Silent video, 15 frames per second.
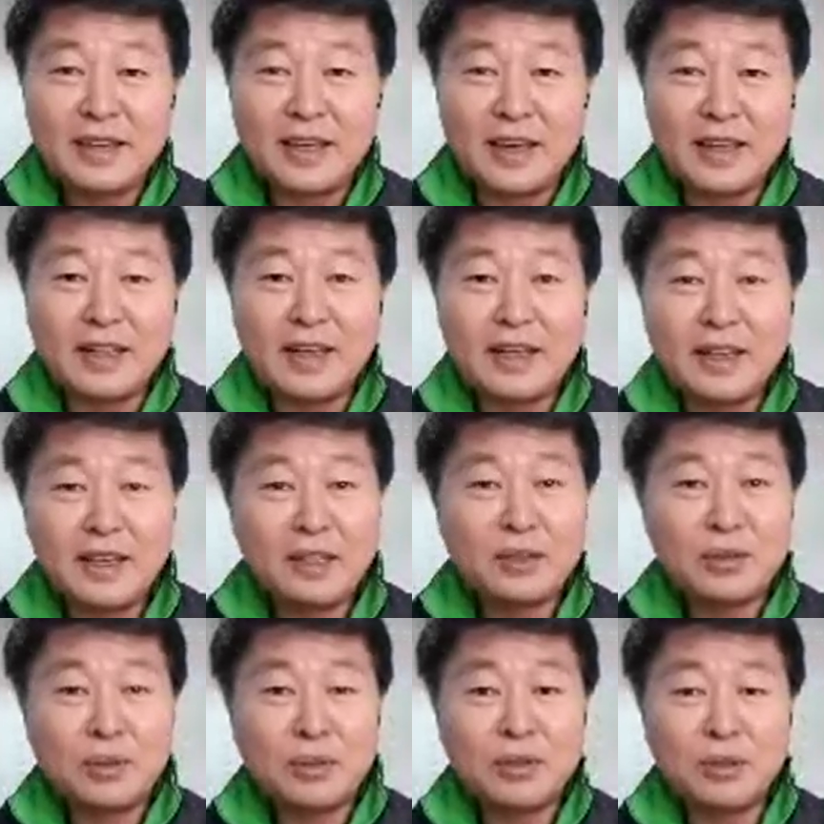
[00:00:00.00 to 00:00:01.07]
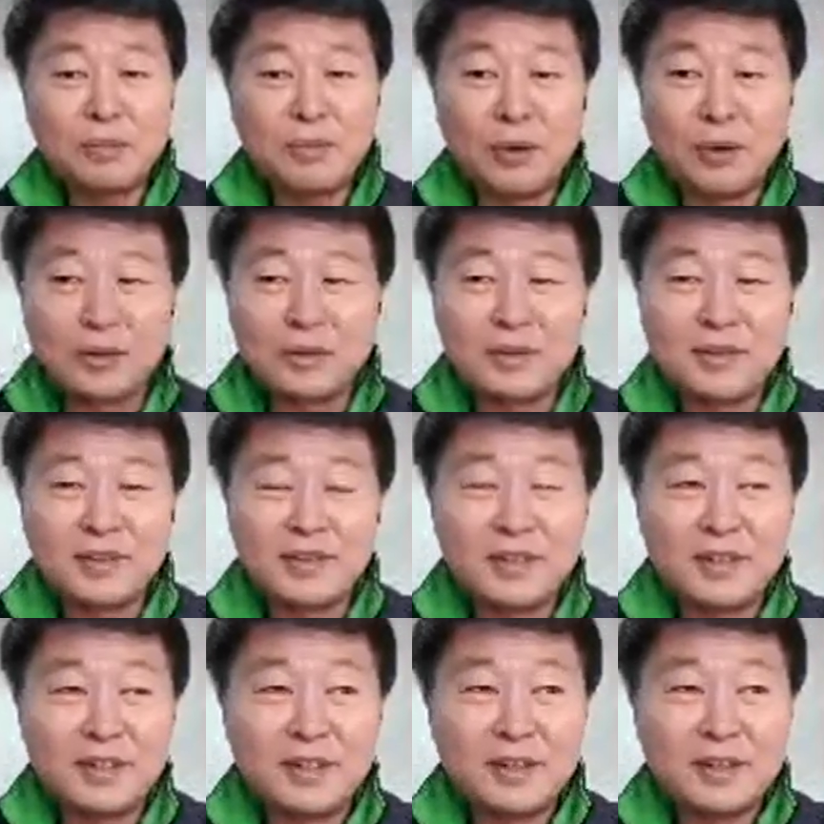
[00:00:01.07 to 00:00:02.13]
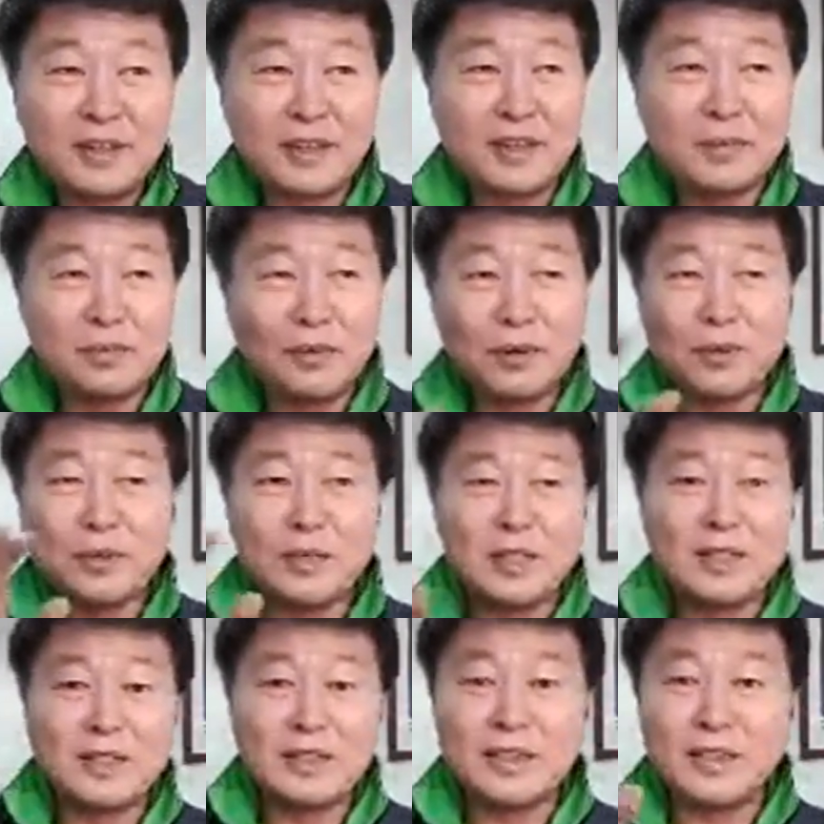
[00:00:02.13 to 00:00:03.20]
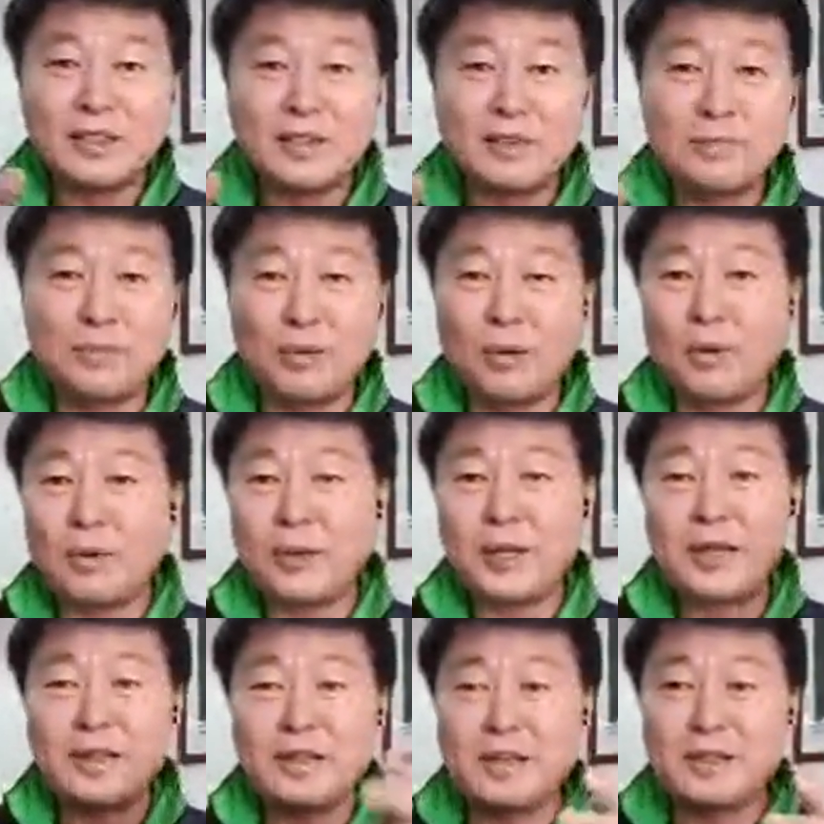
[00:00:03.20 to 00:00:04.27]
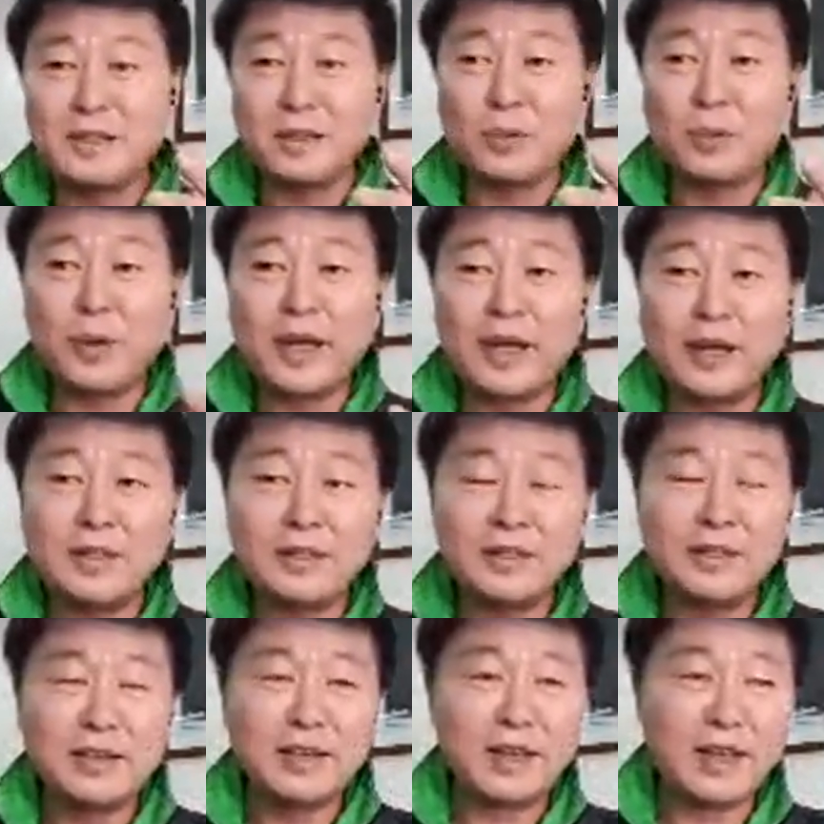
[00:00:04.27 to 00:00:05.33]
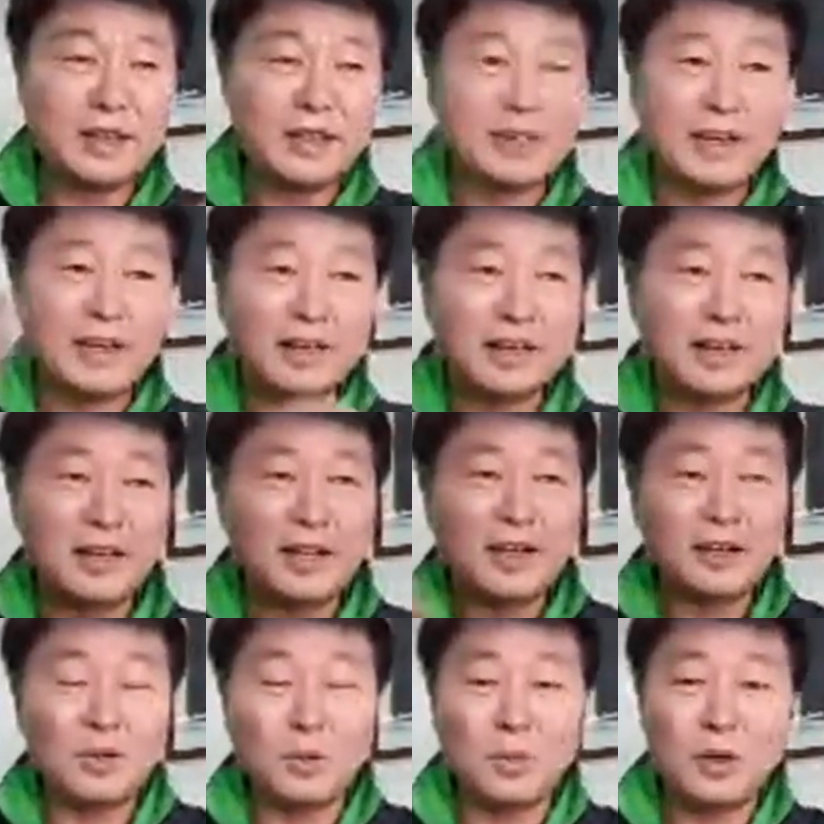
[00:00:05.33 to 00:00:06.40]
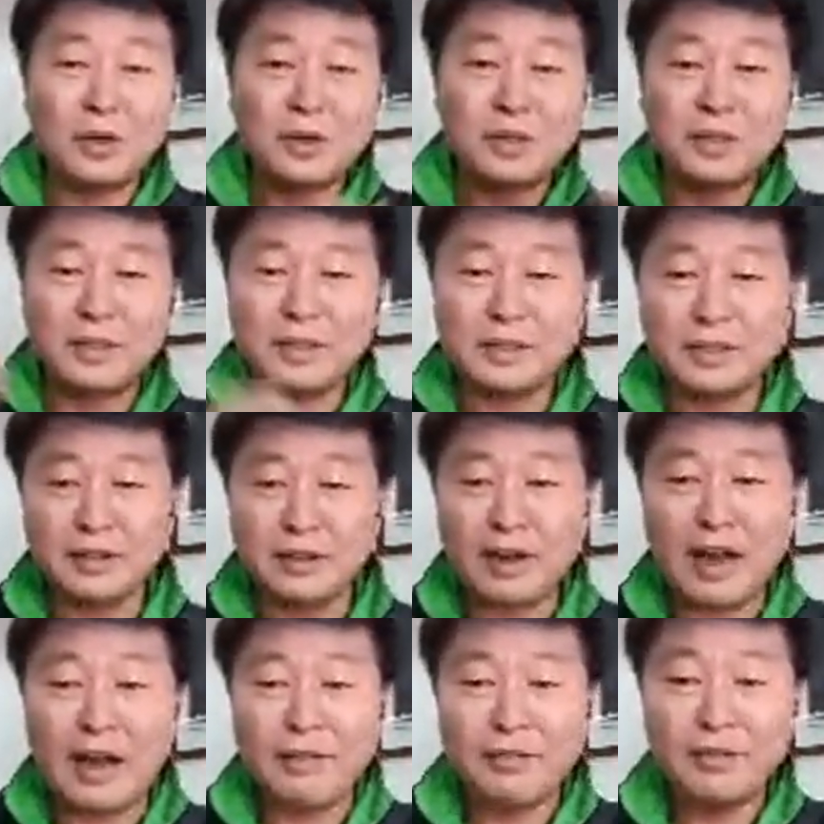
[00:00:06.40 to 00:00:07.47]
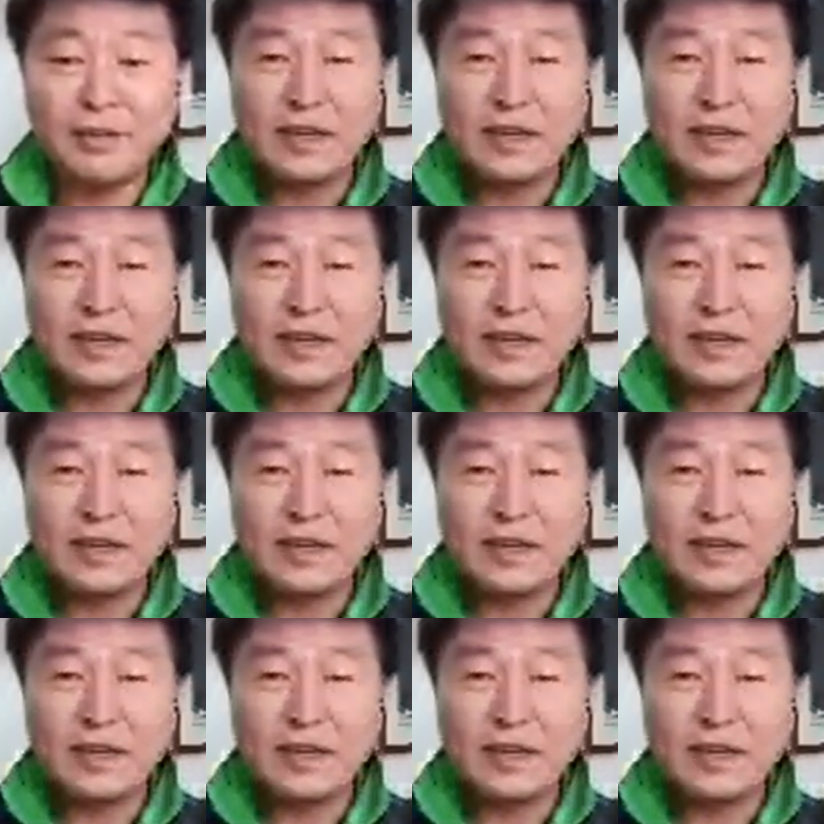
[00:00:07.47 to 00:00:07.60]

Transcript: and then he saw the boat the boat is the blowing the wind, and then the water is the love.